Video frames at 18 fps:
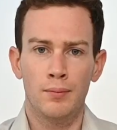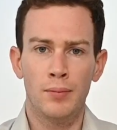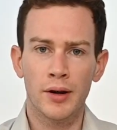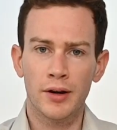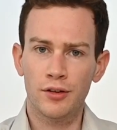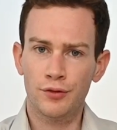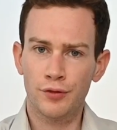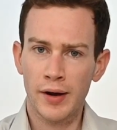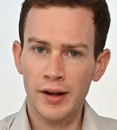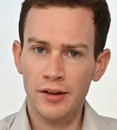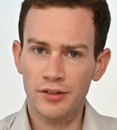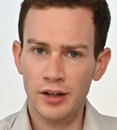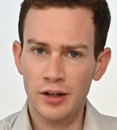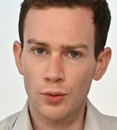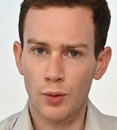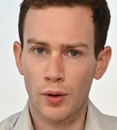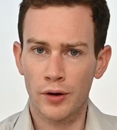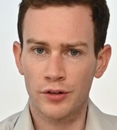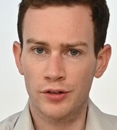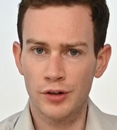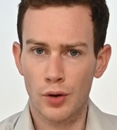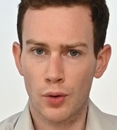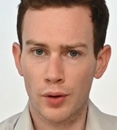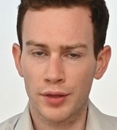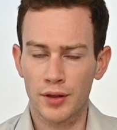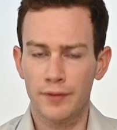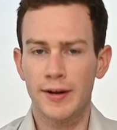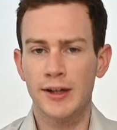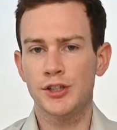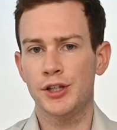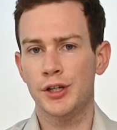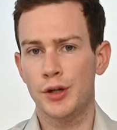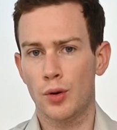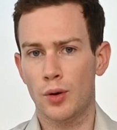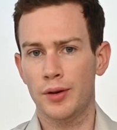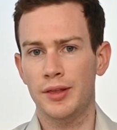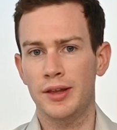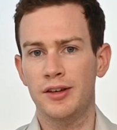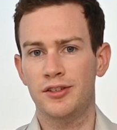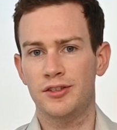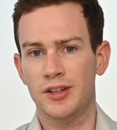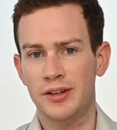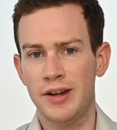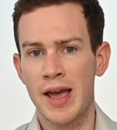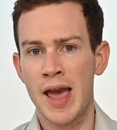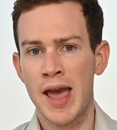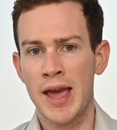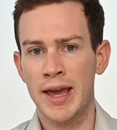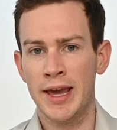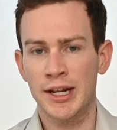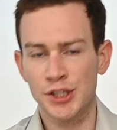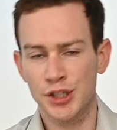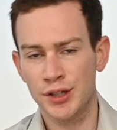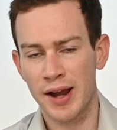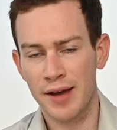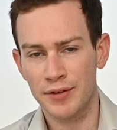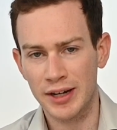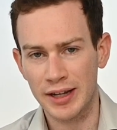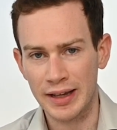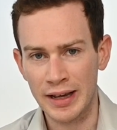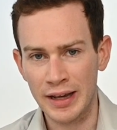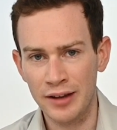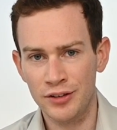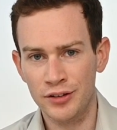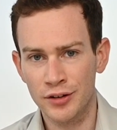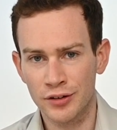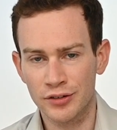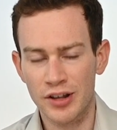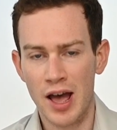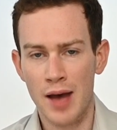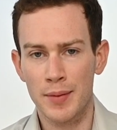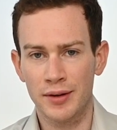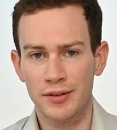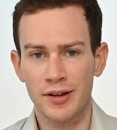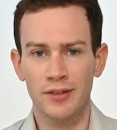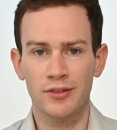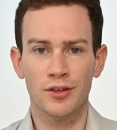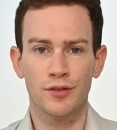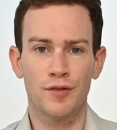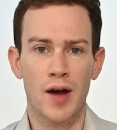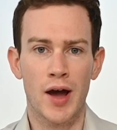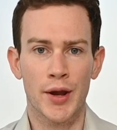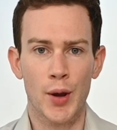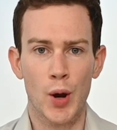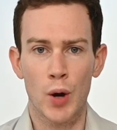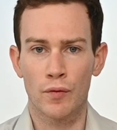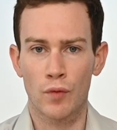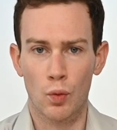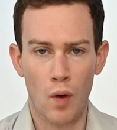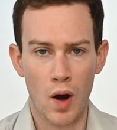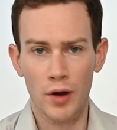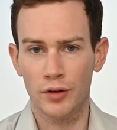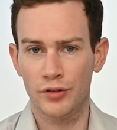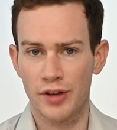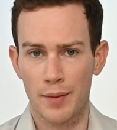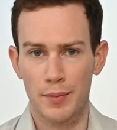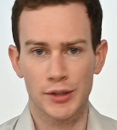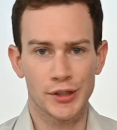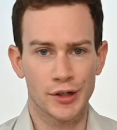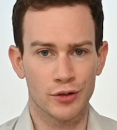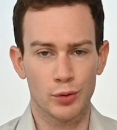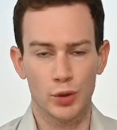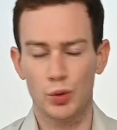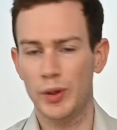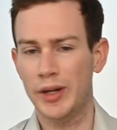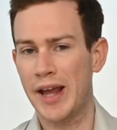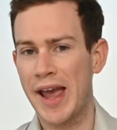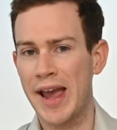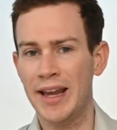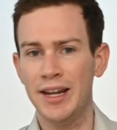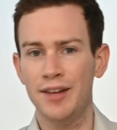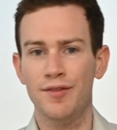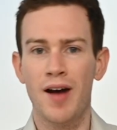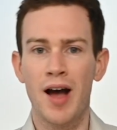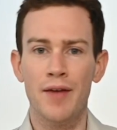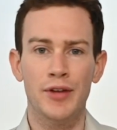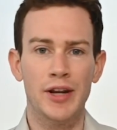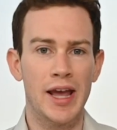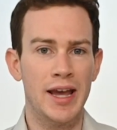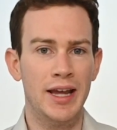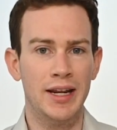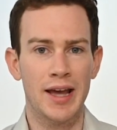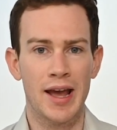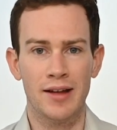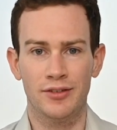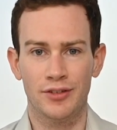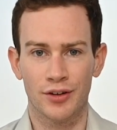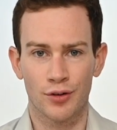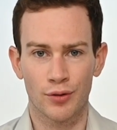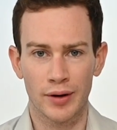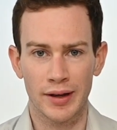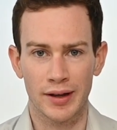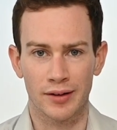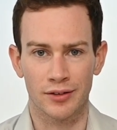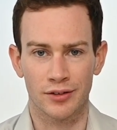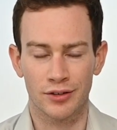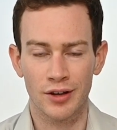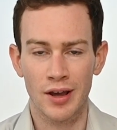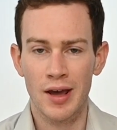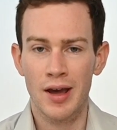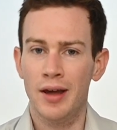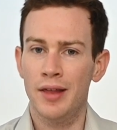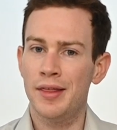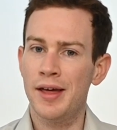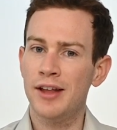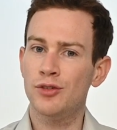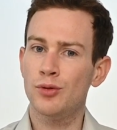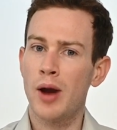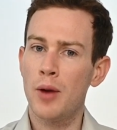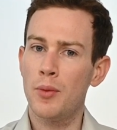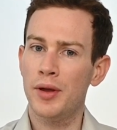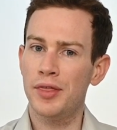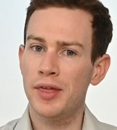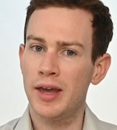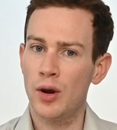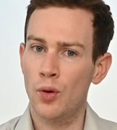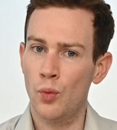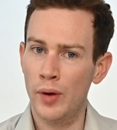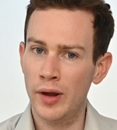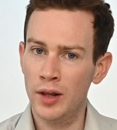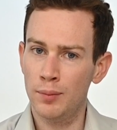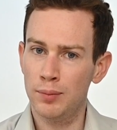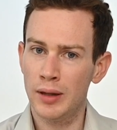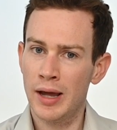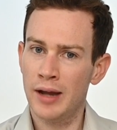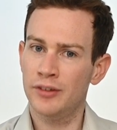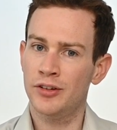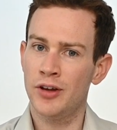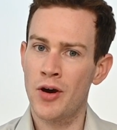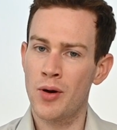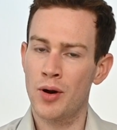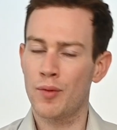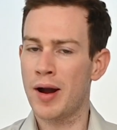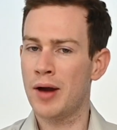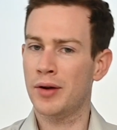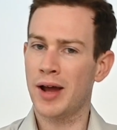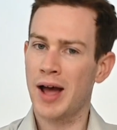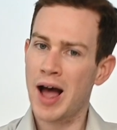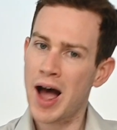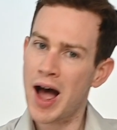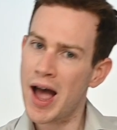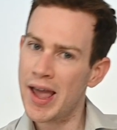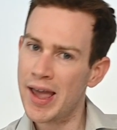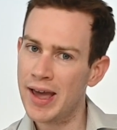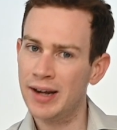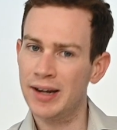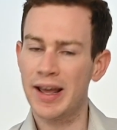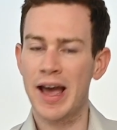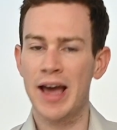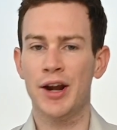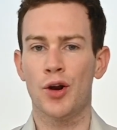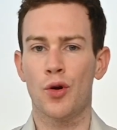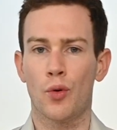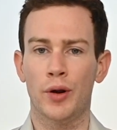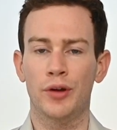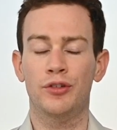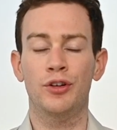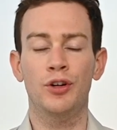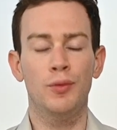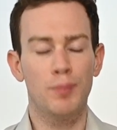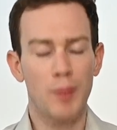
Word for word: But as Francine works north and eventually northeast today, it should have an easier time intensifying over water temperatures between 85 and 88 degrees. That's why we think it will plateau around a high-end Category 2,